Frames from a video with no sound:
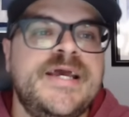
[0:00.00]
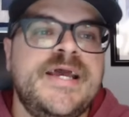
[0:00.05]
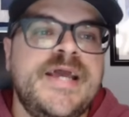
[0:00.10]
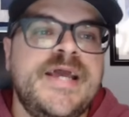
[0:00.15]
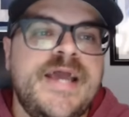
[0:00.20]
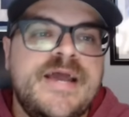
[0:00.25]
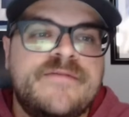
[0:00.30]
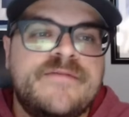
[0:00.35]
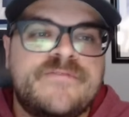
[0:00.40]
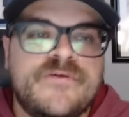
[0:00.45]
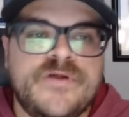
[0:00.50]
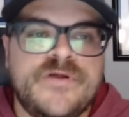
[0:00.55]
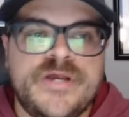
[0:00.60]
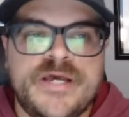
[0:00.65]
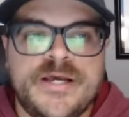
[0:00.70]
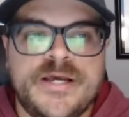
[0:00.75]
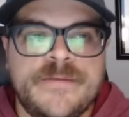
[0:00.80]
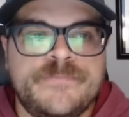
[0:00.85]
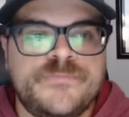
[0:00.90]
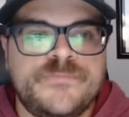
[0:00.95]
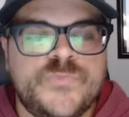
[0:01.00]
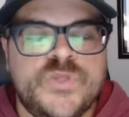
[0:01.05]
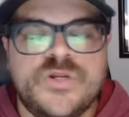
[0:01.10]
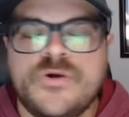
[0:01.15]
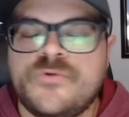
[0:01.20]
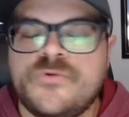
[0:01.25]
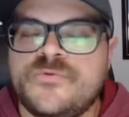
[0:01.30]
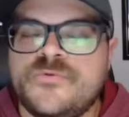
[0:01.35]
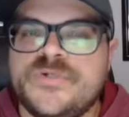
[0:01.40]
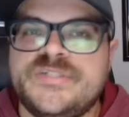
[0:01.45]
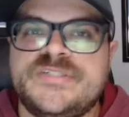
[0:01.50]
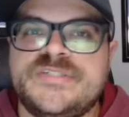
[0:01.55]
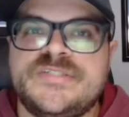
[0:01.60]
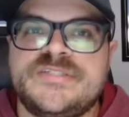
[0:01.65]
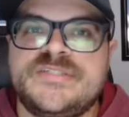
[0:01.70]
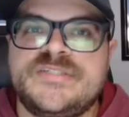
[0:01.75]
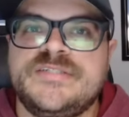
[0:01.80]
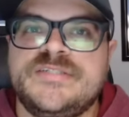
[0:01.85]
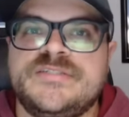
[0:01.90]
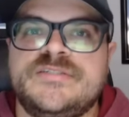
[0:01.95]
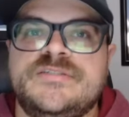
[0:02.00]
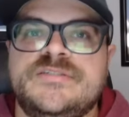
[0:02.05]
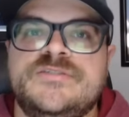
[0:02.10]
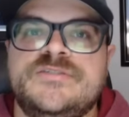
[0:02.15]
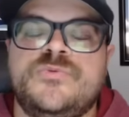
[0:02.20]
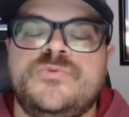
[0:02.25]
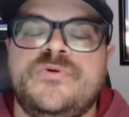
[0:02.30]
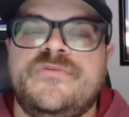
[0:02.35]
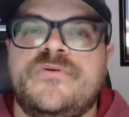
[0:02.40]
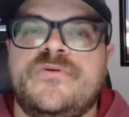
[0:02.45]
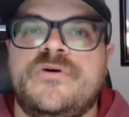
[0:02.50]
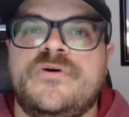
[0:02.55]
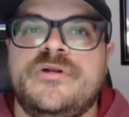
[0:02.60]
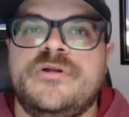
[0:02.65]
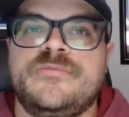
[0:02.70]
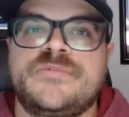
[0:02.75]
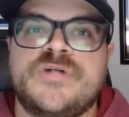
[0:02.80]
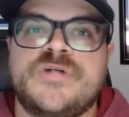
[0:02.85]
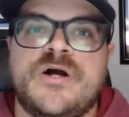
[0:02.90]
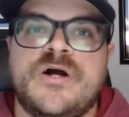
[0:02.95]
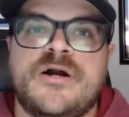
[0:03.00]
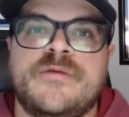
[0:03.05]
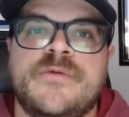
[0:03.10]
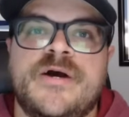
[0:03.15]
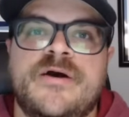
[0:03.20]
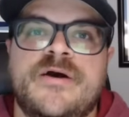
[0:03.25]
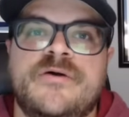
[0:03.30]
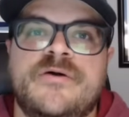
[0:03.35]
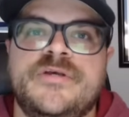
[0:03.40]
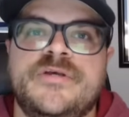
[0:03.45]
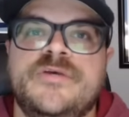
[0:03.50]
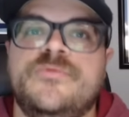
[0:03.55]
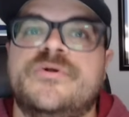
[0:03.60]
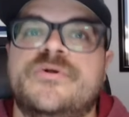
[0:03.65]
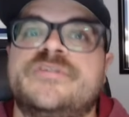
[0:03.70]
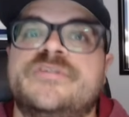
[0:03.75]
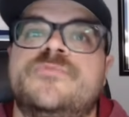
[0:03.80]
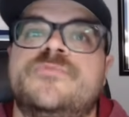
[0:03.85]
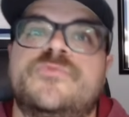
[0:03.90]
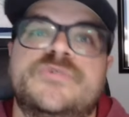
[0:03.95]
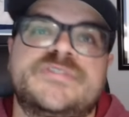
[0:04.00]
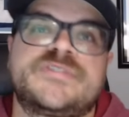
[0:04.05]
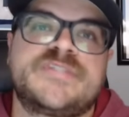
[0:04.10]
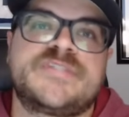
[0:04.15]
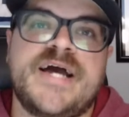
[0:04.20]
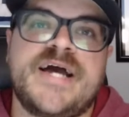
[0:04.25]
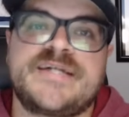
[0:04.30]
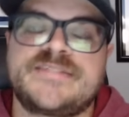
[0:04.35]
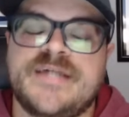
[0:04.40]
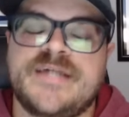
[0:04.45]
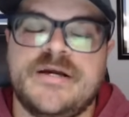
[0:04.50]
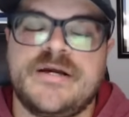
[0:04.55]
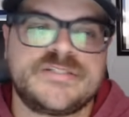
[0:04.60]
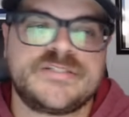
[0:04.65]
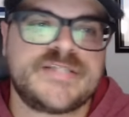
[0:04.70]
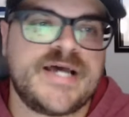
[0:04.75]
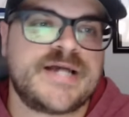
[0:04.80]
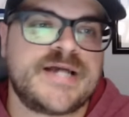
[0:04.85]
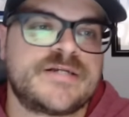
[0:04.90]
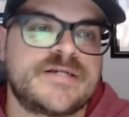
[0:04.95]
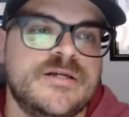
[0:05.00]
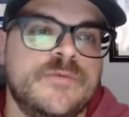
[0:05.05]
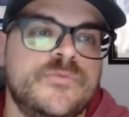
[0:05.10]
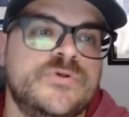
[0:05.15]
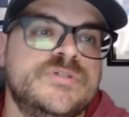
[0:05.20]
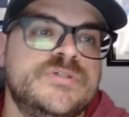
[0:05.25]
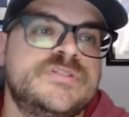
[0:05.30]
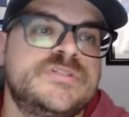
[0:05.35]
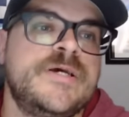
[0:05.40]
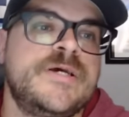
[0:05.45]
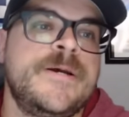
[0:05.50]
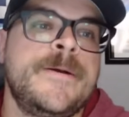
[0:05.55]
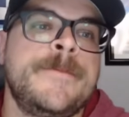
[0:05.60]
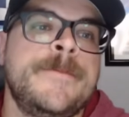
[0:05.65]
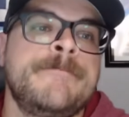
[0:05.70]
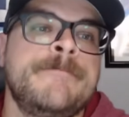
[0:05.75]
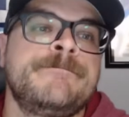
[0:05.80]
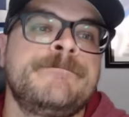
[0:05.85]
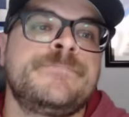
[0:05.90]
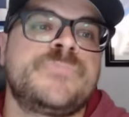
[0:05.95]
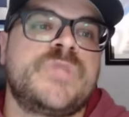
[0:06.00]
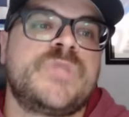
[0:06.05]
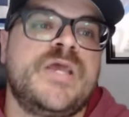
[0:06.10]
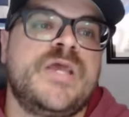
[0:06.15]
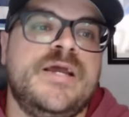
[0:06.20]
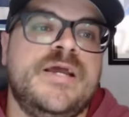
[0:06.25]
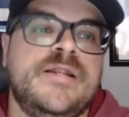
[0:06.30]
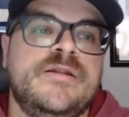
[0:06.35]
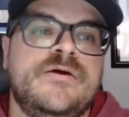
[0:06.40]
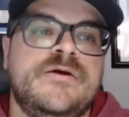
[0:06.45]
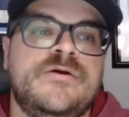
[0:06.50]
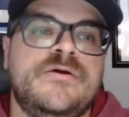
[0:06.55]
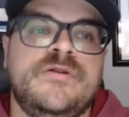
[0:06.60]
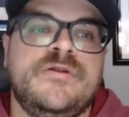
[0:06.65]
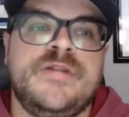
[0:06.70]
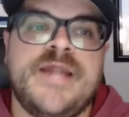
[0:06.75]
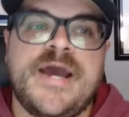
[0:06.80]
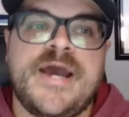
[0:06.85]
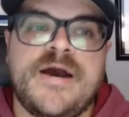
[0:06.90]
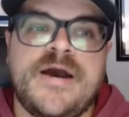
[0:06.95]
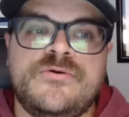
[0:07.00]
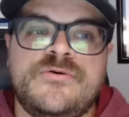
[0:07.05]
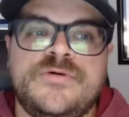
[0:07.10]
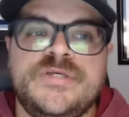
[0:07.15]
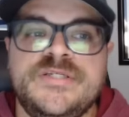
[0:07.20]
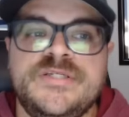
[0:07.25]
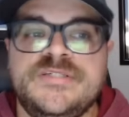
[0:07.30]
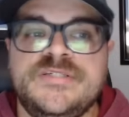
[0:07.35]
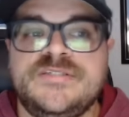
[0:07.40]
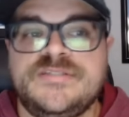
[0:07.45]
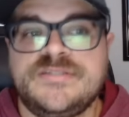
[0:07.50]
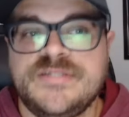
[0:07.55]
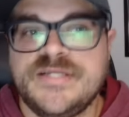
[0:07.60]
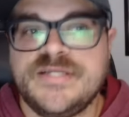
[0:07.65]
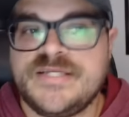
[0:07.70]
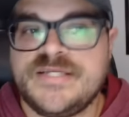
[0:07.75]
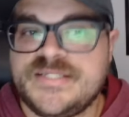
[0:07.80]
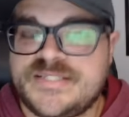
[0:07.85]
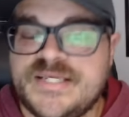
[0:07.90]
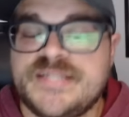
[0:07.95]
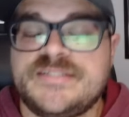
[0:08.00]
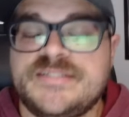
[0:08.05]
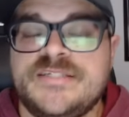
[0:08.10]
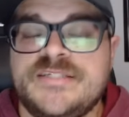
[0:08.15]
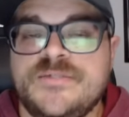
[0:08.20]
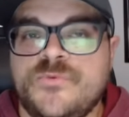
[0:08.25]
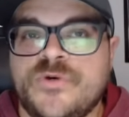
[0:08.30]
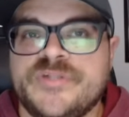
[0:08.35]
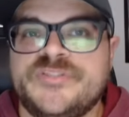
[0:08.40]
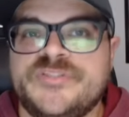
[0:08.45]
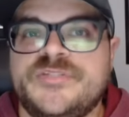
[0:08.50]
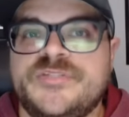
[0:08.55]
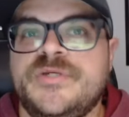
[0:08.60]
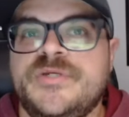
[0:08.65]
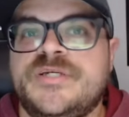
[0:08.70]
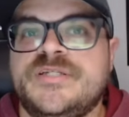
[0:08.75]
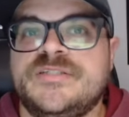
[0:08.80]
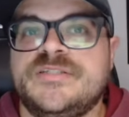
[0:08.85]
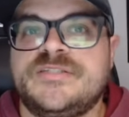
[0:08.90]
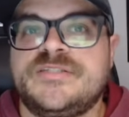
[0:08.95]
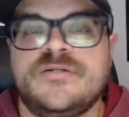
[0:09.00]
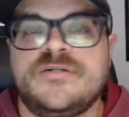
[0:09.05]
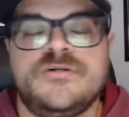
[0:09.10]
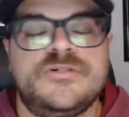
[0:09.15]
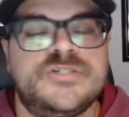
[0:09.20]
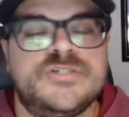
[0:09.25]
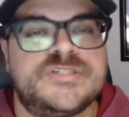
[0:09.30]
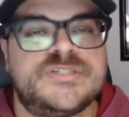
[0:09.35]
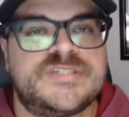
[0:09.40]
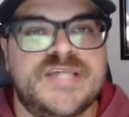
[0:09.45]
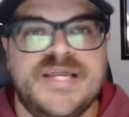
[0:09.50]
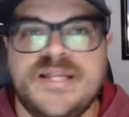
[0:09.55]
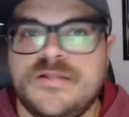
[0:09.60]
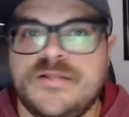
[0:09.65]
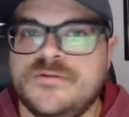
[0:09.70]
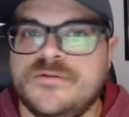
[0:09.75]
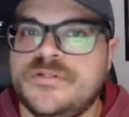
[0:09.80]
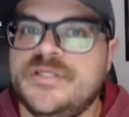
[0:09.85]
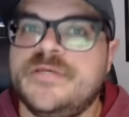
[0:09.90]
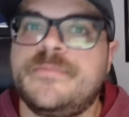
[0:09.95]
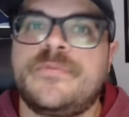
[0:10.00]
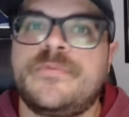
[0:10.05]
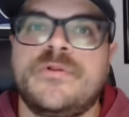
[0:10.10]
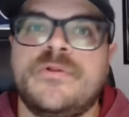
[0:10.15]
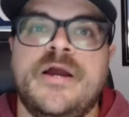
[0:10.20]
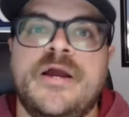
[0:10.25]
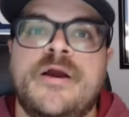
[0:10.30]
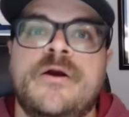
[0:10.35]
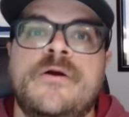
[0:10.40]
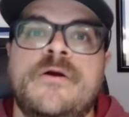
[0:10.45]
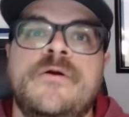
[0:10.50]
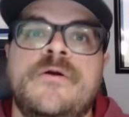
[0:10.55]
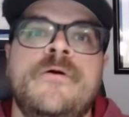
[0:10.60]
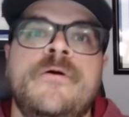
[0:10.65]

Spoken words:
And for him, you know, in recent seasons, we've heard him talk about he wants more sacks, higher sack numbers. And now he says he wants to be considered just an elite player.